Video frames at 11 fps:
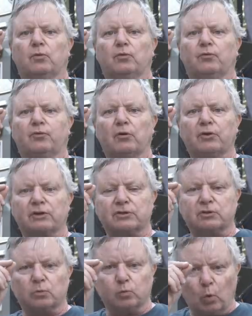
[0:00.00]
So the
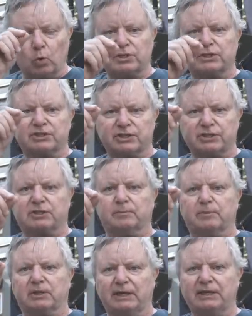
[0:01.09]
water
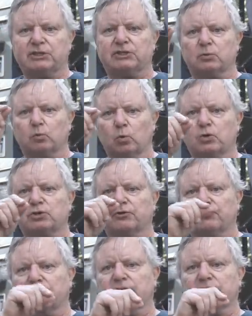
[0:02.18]
system that heats the water
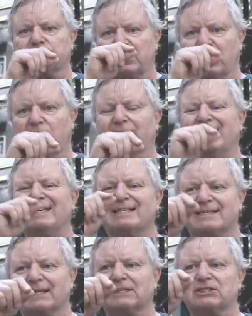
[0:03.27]
for the shower is
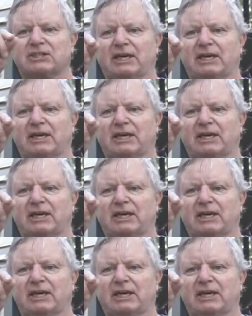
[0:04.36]
such